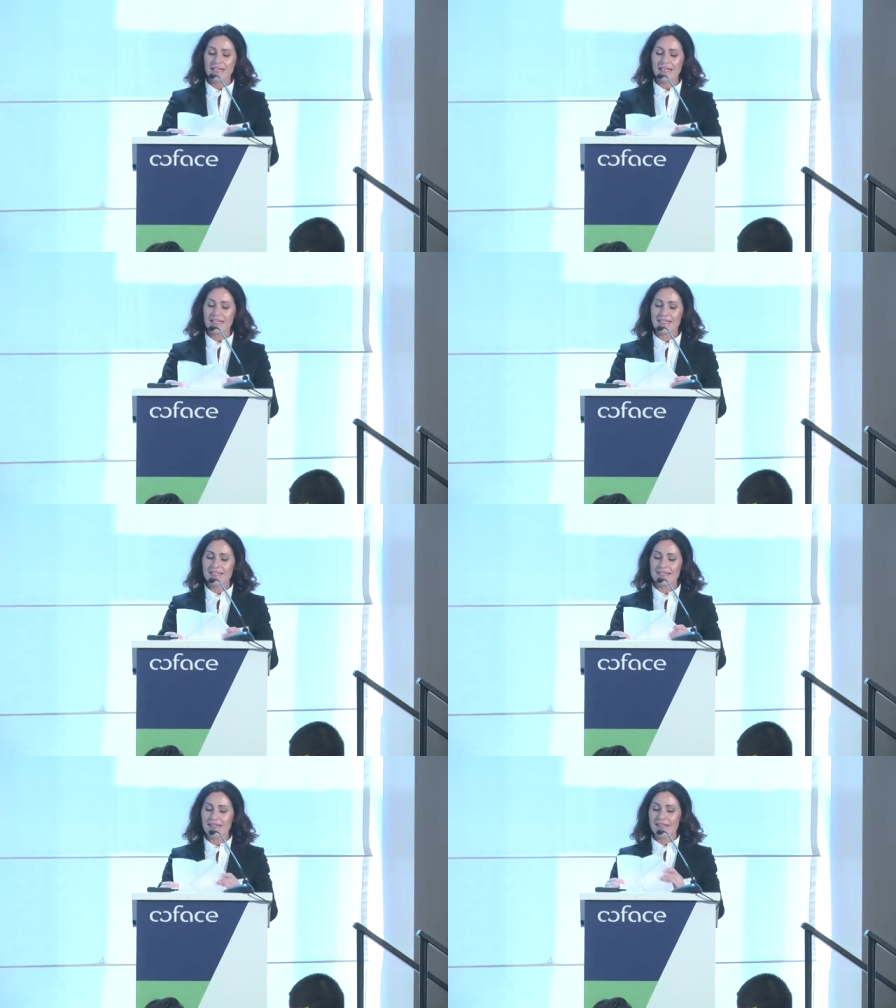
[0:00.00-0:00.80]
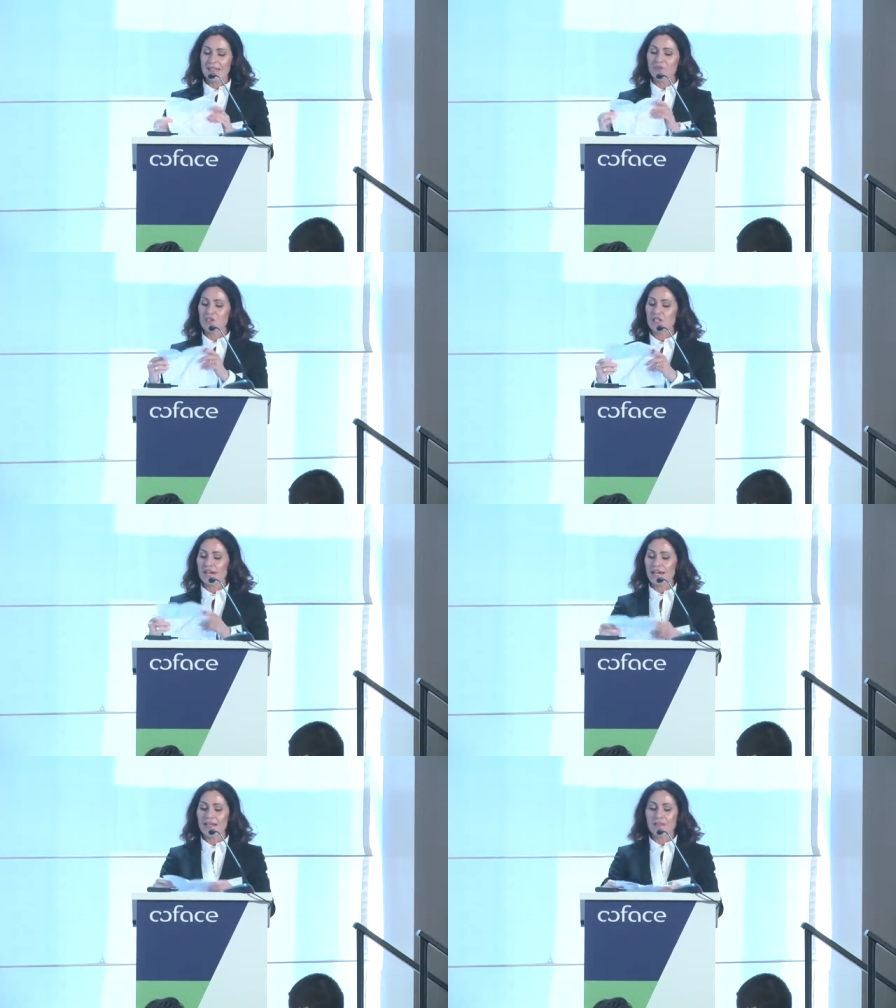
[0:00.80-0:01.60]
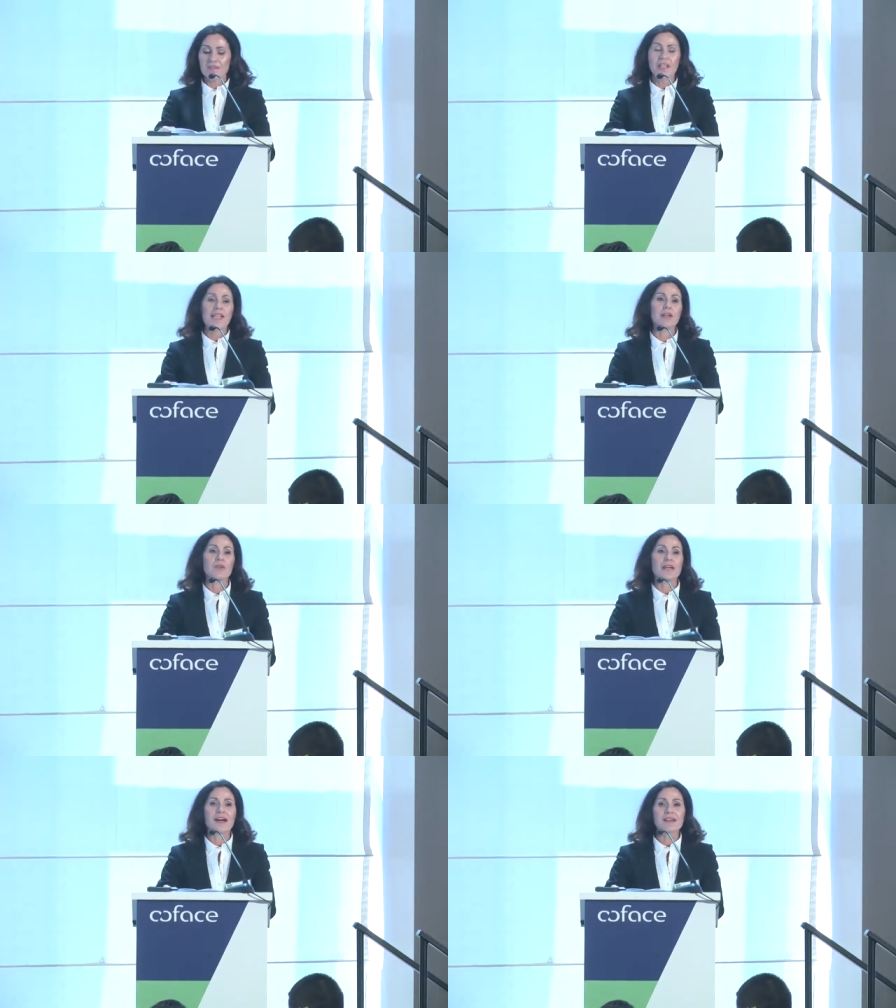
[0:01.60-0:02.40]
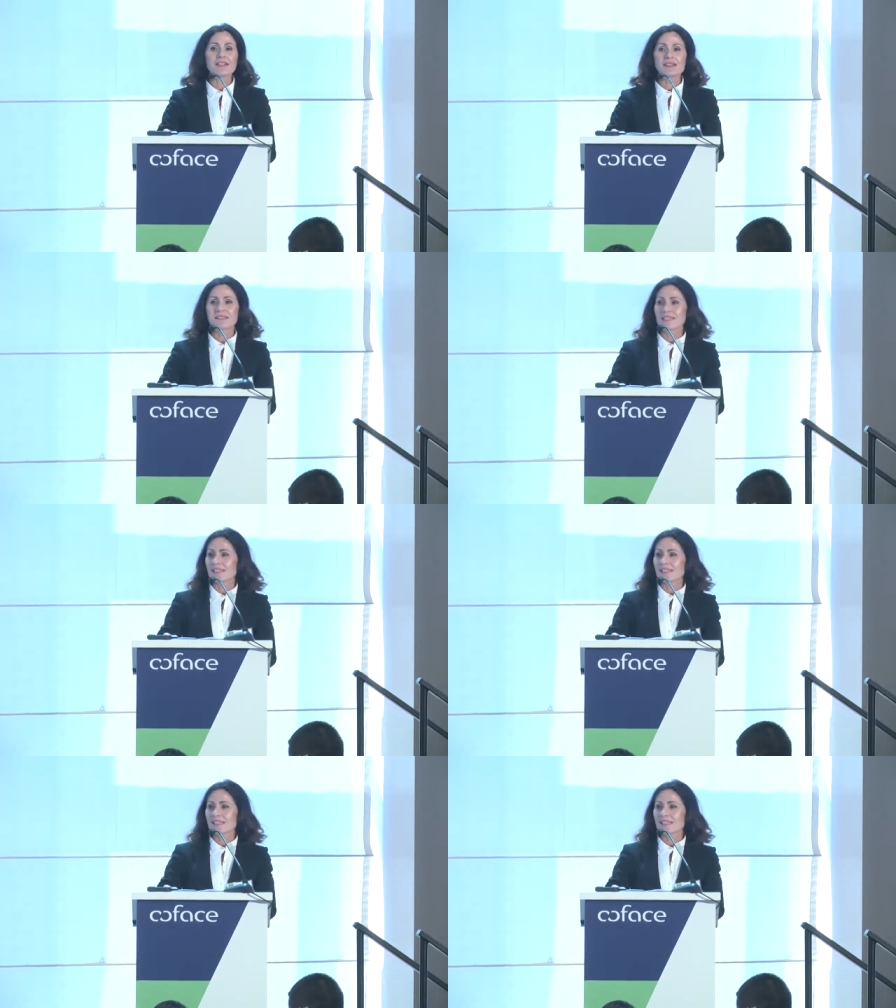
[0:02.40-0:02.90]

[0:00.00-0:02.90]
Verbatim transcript: It is Michel Leonard